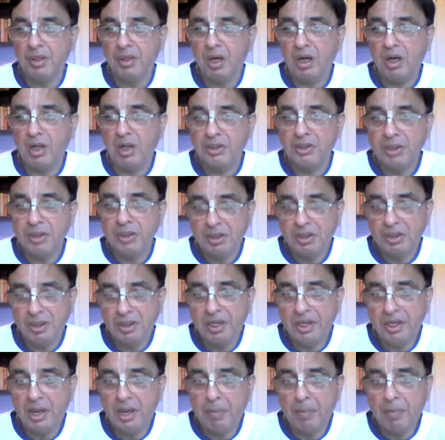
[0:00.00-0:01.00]
are
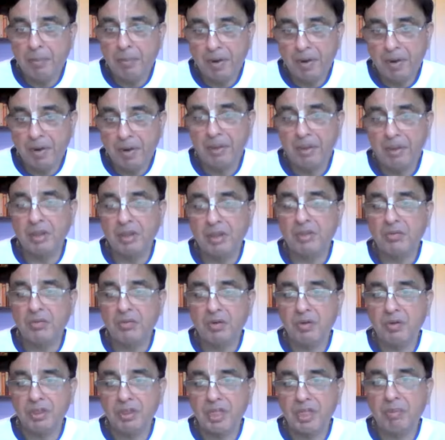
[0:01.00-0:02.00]
certainly impermanent.
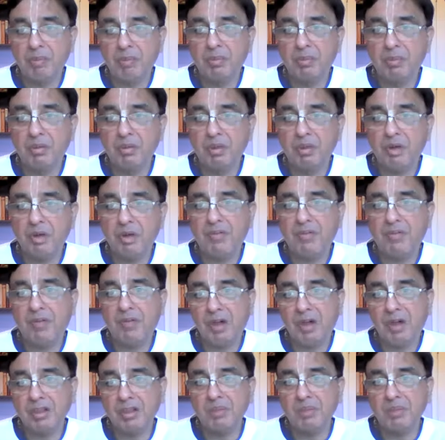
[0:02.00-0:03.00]
For example, a
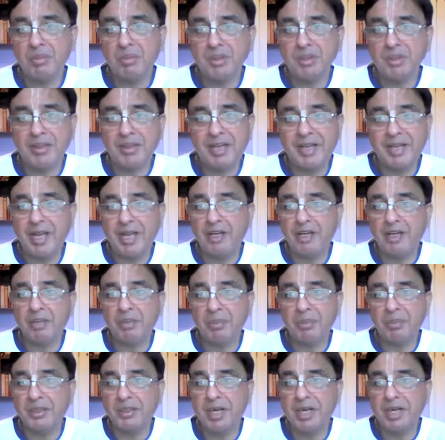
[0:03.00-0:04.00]
father and mother
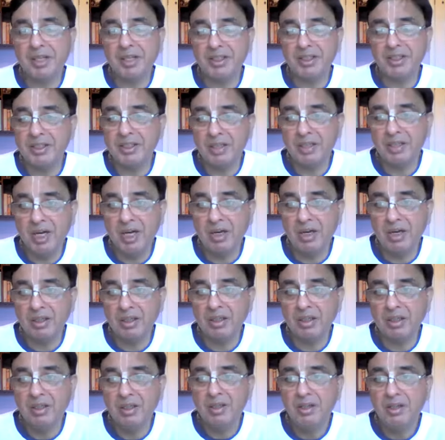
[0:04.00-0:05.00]
cannot protect their
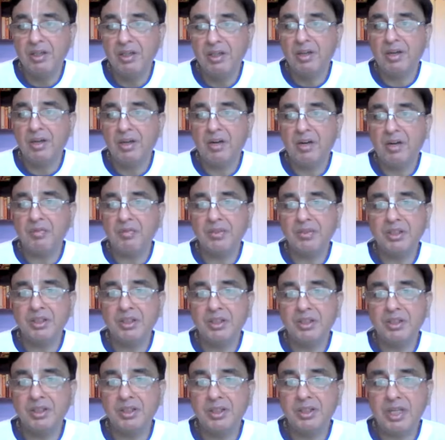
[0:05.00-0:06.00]
child, a
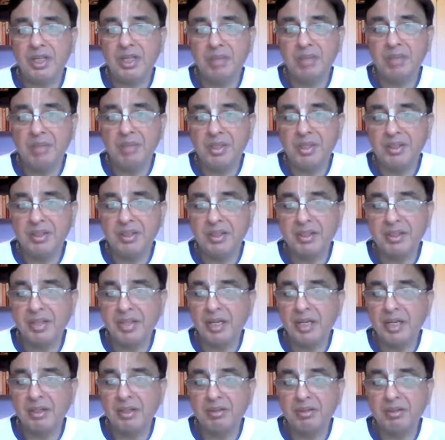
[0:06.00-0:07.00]
physician and medicine
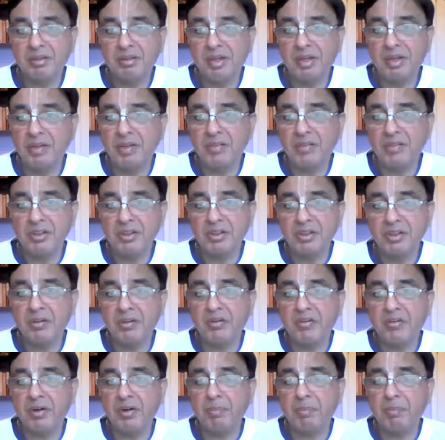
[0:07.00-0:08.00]
cannot relieve a
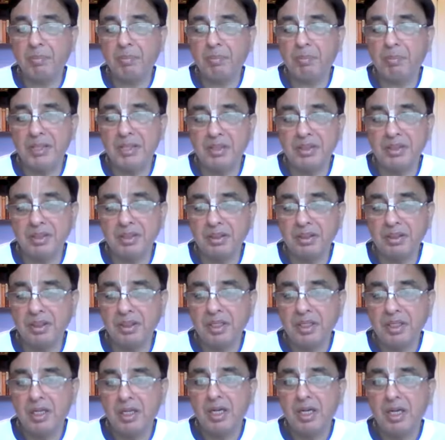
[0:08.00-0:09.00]
suffering patient,
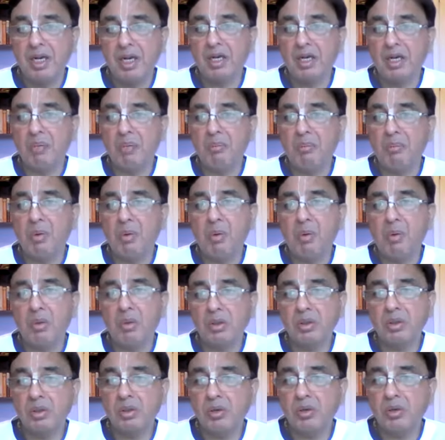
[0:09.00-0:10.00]
and a
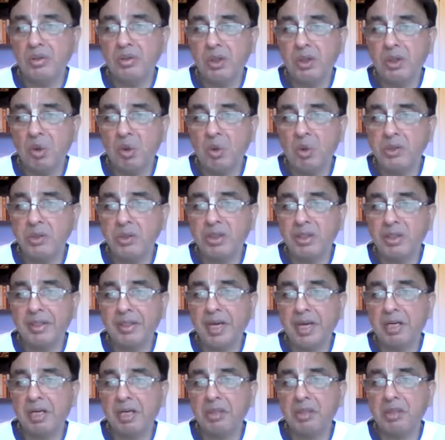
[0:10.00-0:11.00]
boat on the ocean
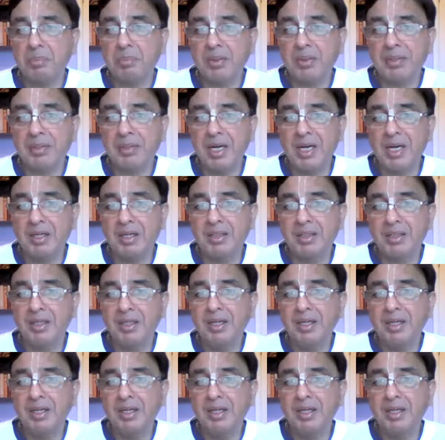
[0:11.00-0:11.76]
cannot protect